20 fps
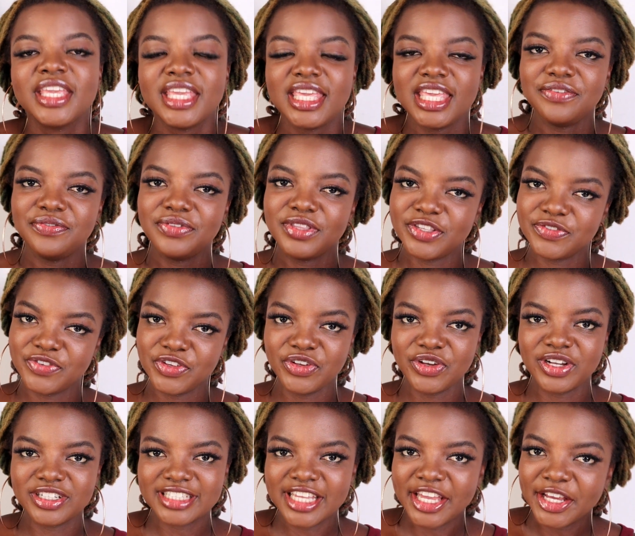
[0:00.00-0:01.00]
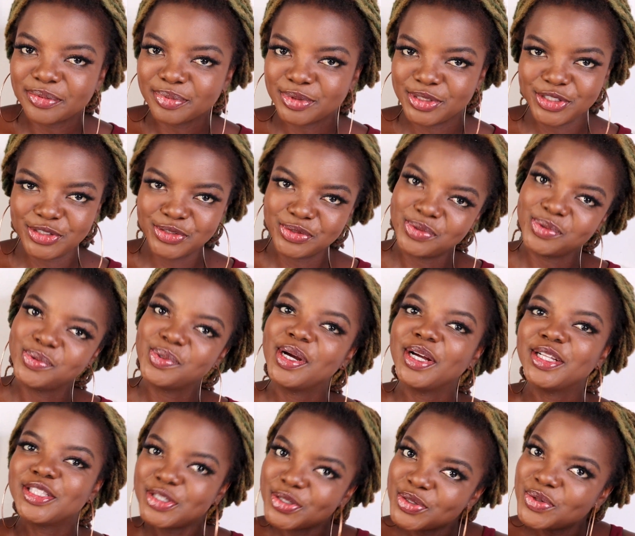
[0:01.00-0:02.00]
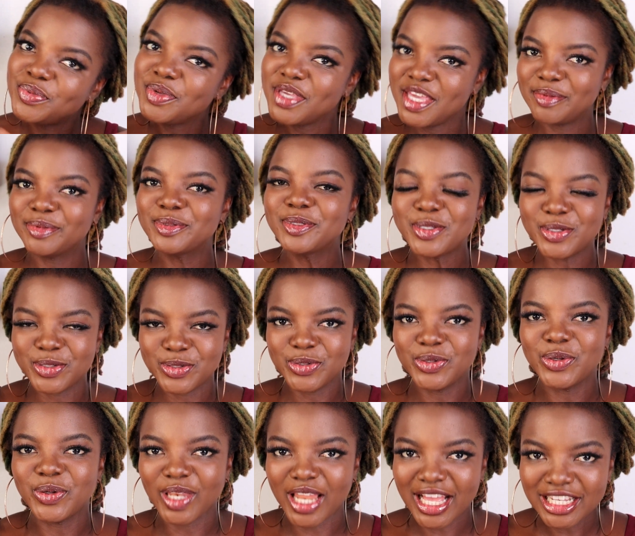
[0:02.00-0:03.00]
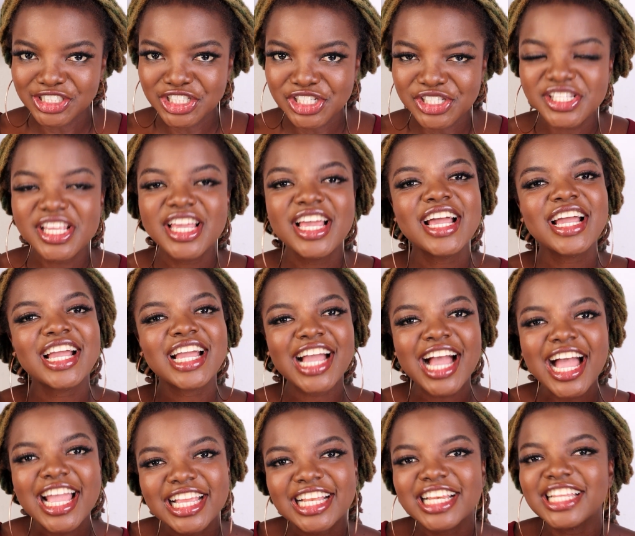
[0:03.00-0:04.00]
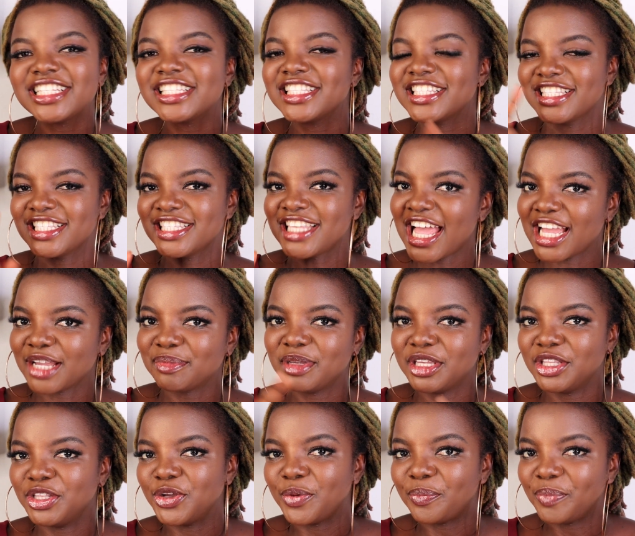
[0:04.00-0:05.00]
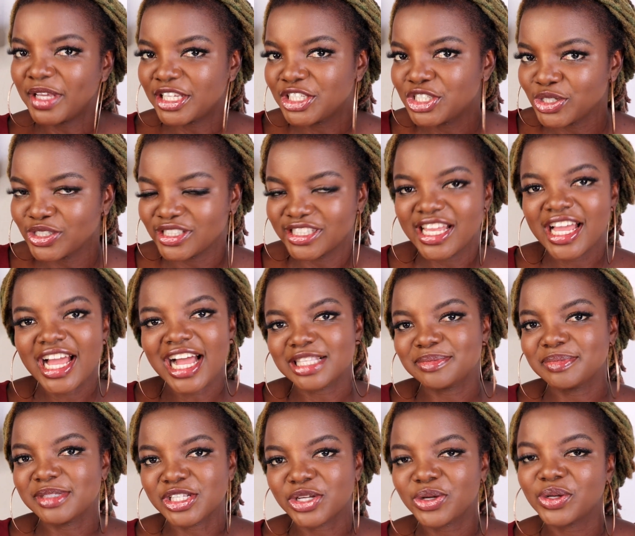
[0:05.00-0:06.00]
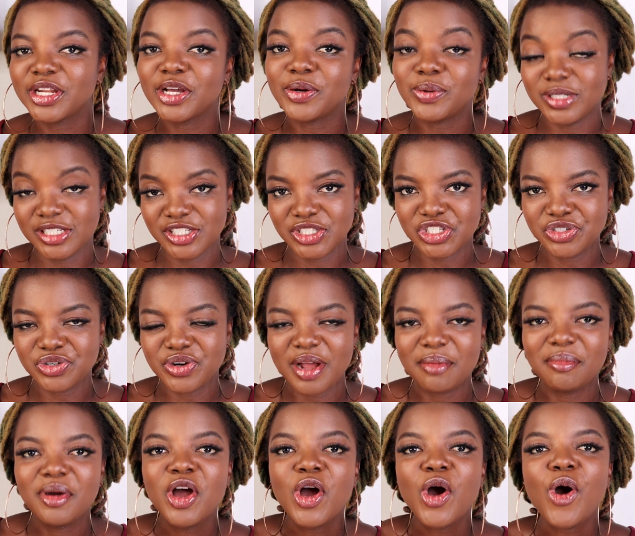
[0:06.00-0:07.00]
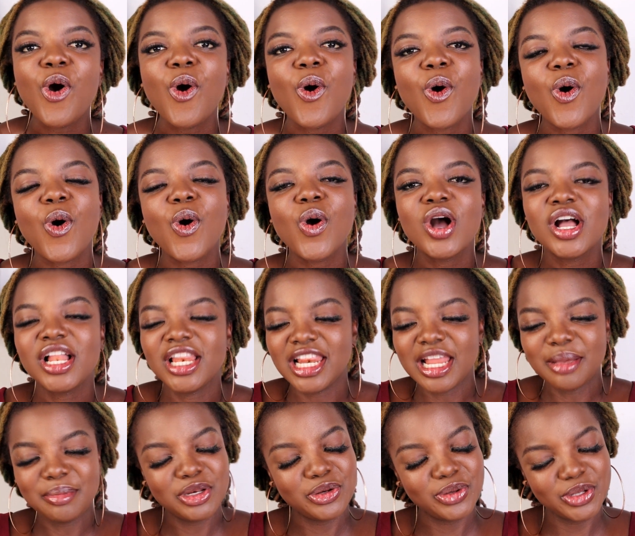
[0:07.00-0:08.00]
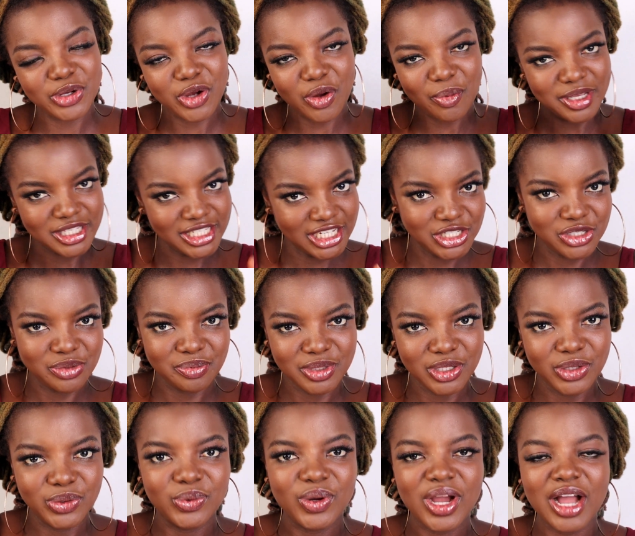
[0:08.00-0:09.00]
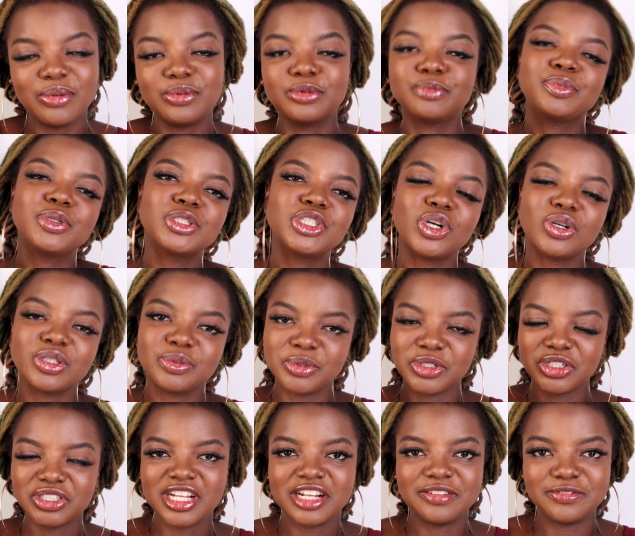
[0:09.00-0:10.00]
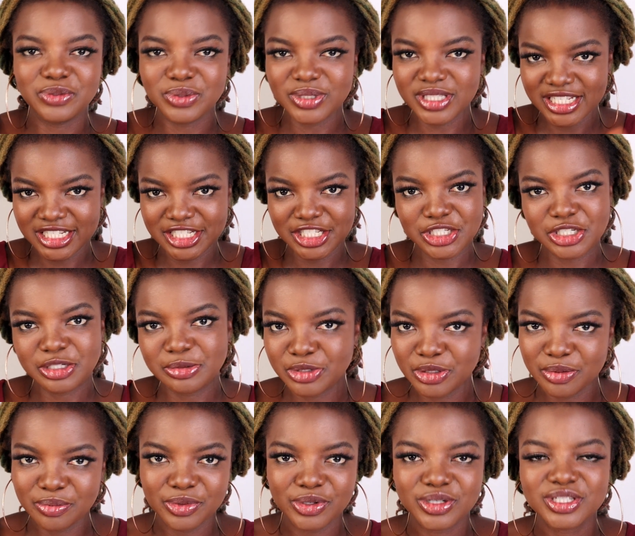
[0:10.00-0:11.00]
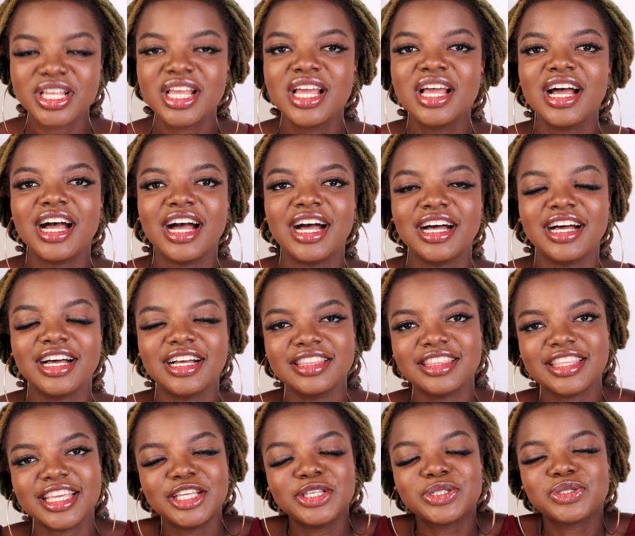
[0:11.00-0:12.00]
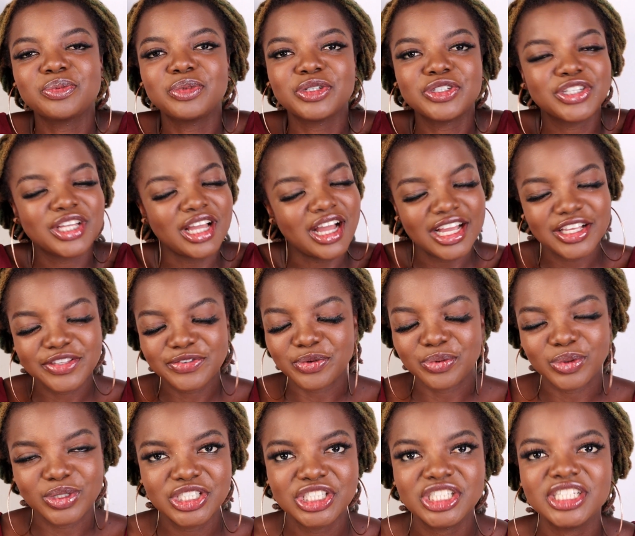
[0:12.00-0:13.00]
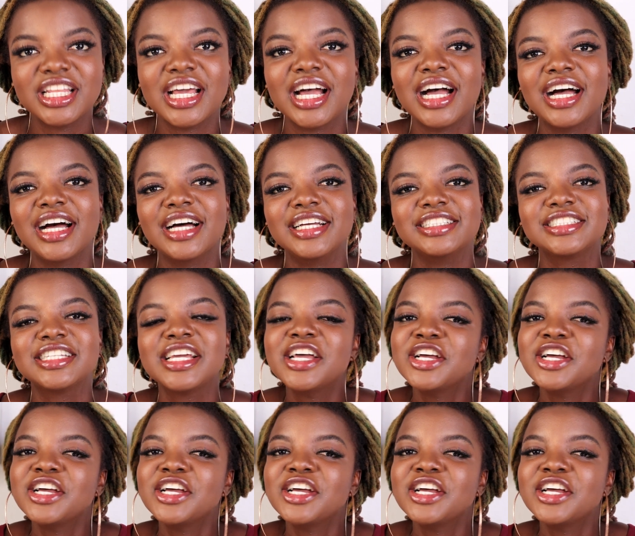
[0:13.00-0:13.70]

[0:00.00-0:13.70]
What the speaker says: If this video has helped you to be able to do your lashes, kindly tag me in your pictures at Misykona on Instagram, or let me know in the comment section below. I will put all the products I've used in the description box. And thank you so much guys for watching, and